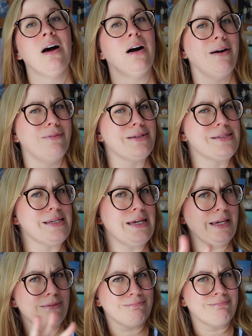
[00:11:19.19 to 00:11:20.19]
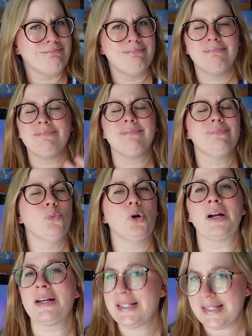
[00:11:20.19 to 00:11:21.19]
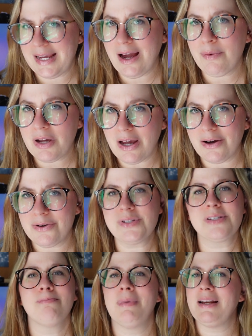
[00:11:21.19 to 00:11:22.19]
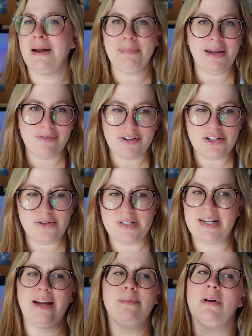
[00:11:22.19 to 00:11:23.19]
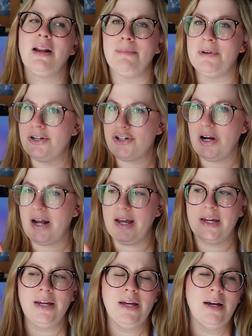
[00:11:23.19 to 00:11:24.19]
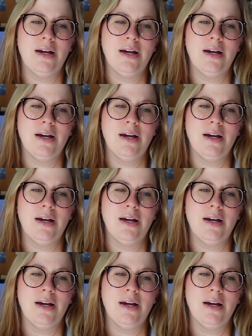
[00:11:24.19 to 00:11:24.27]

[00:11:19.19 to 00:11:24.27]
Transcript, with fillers: Obviously, we're going to see how it goes. Might not be every Tuesday, but I'm going to try.